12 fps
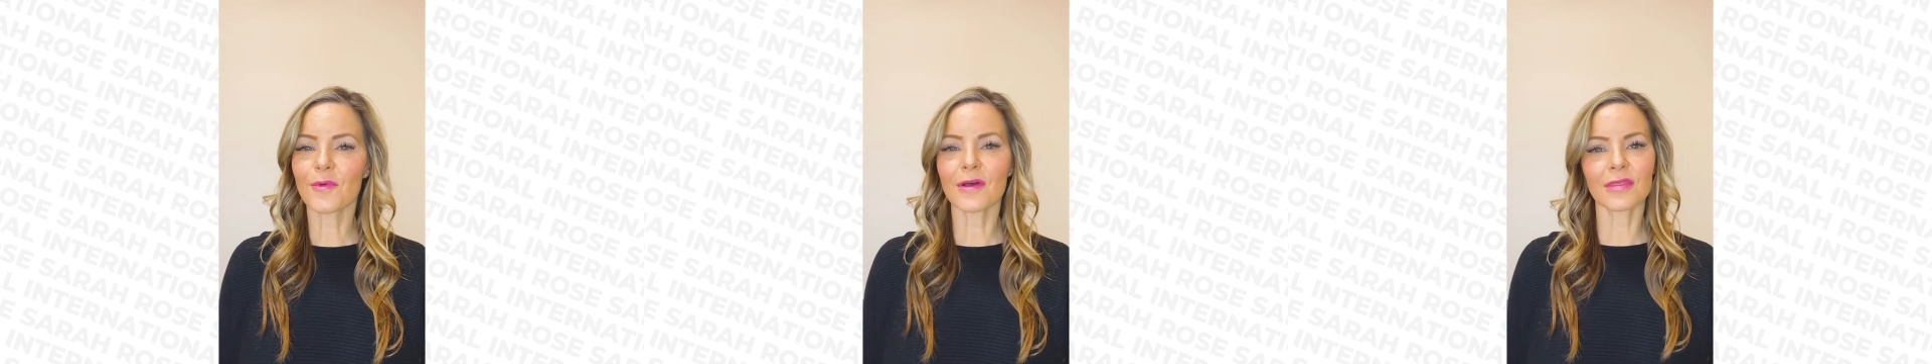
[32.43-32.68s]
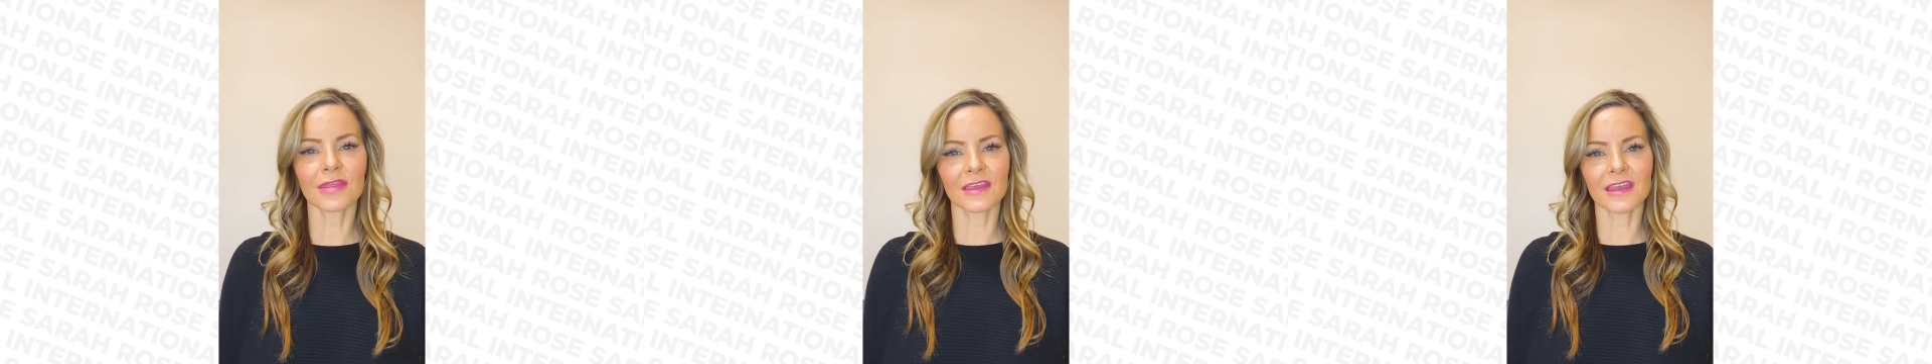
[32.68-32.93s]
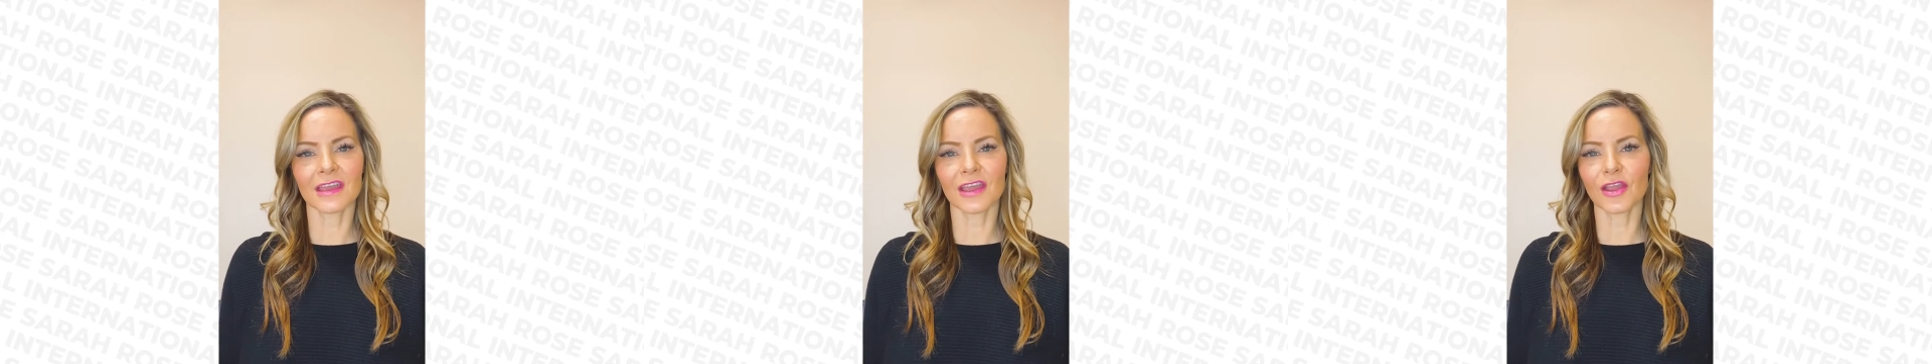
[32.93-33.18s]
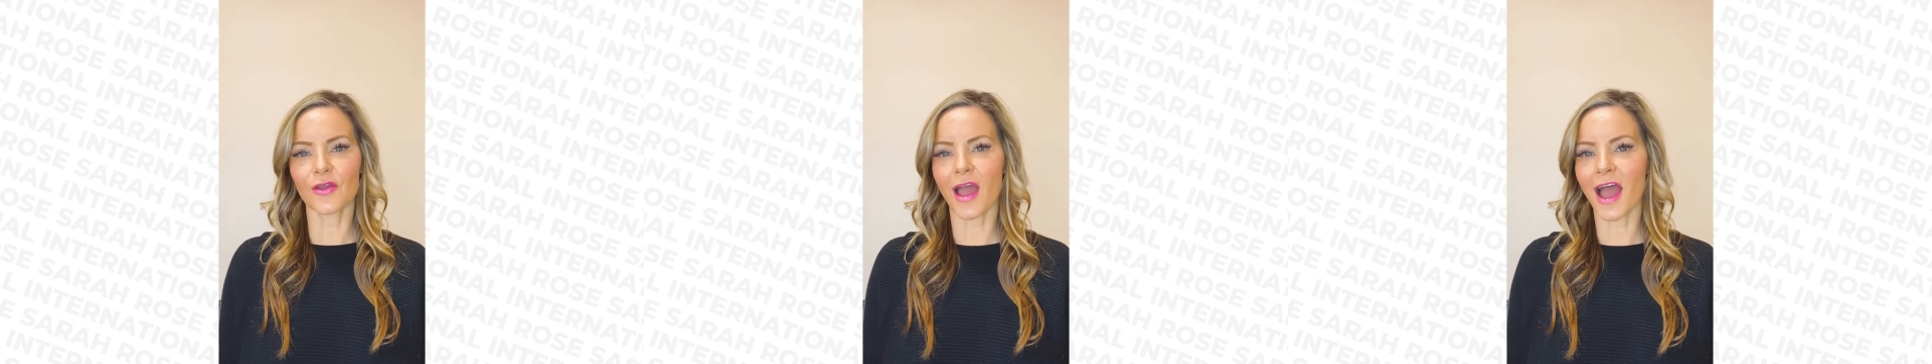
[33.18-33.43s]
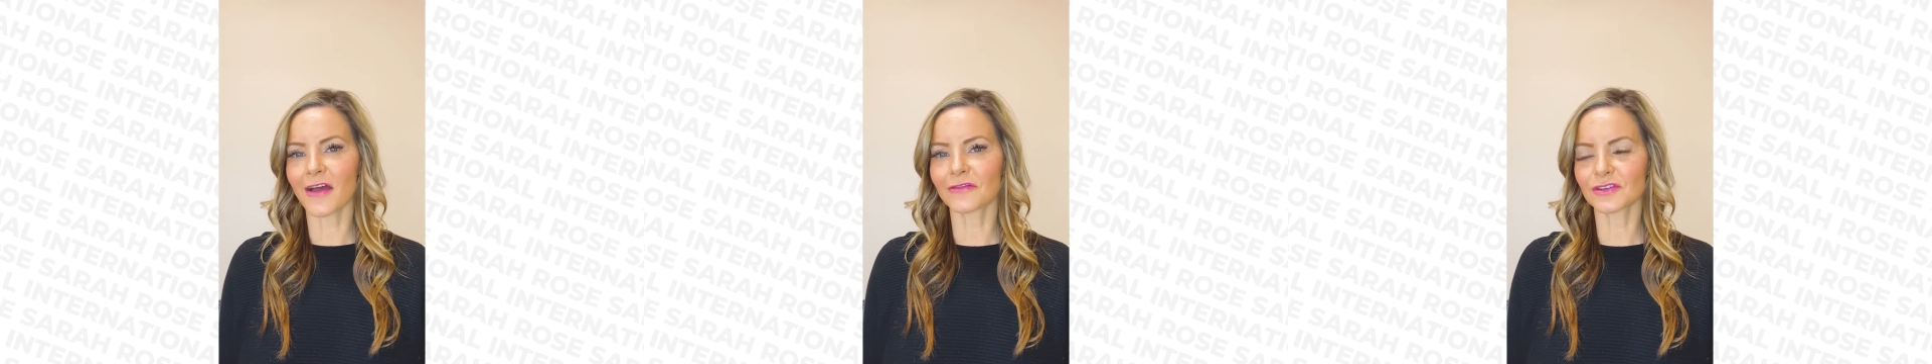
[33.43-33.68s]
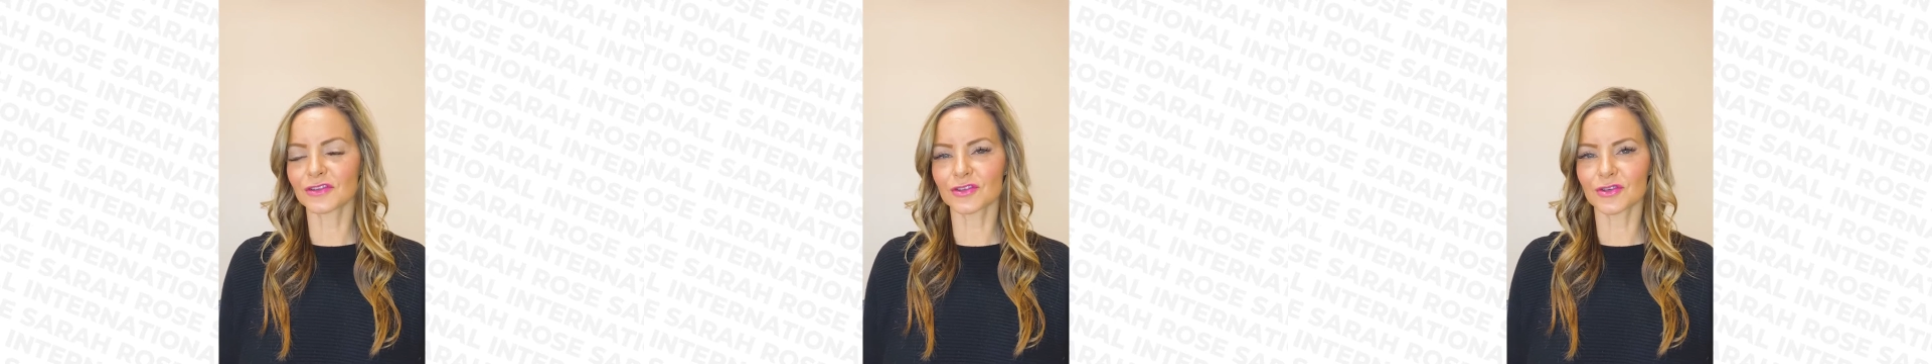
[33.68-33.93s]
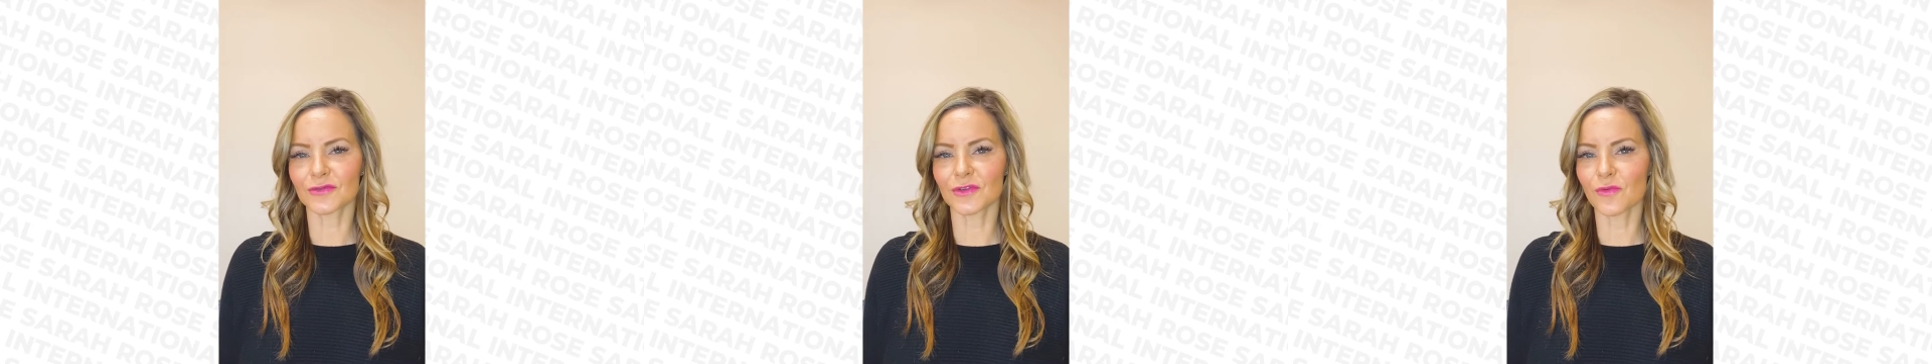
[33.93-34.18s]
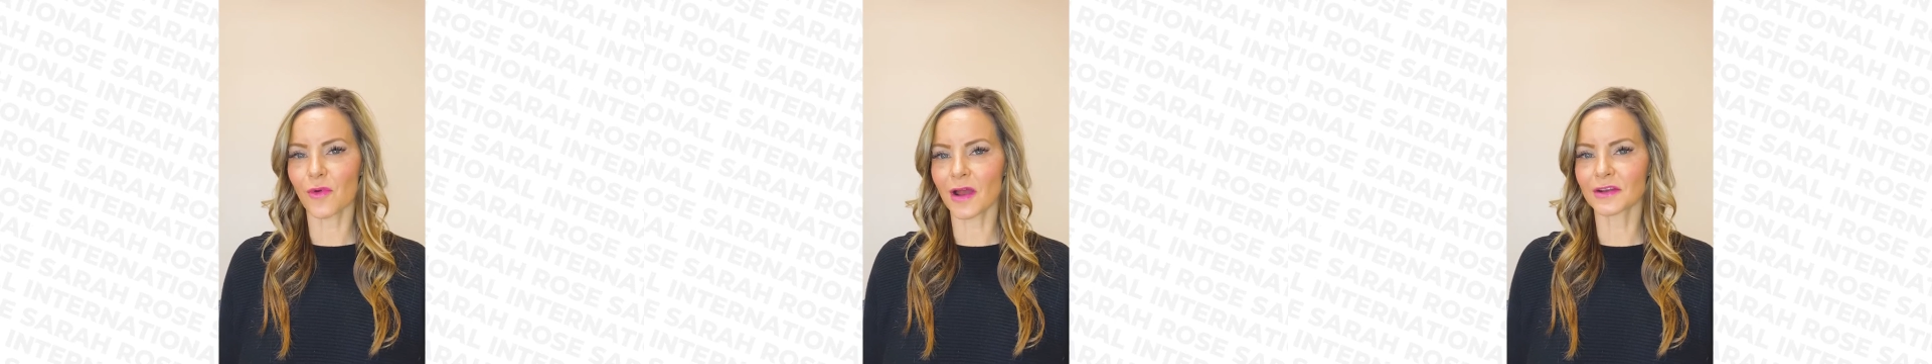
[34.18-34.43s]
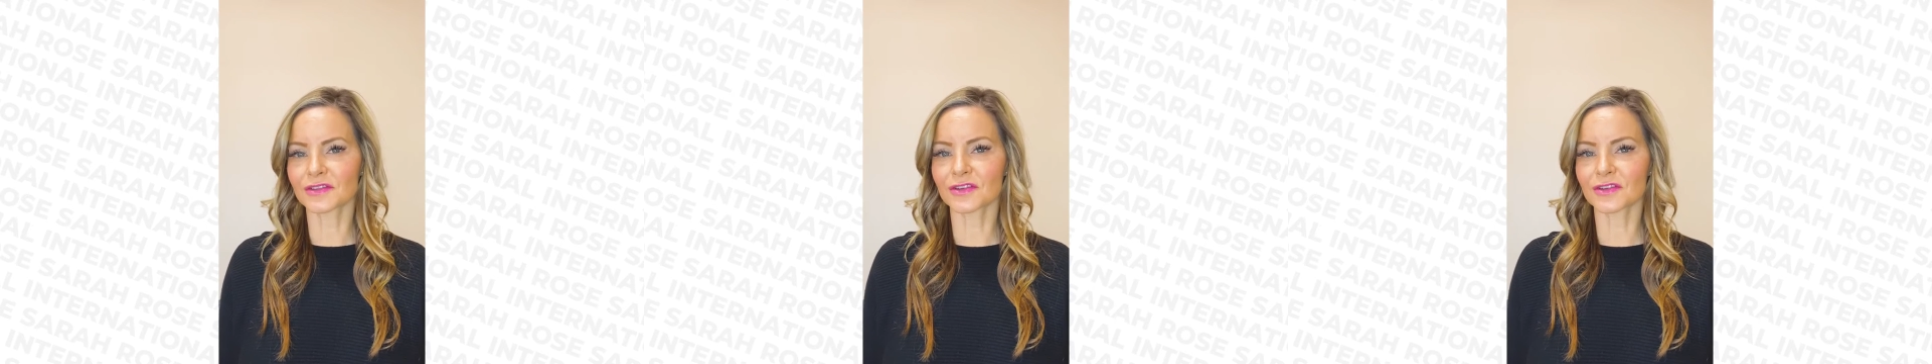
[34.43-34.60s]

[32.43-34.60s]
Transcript: one thing you have to do if you want to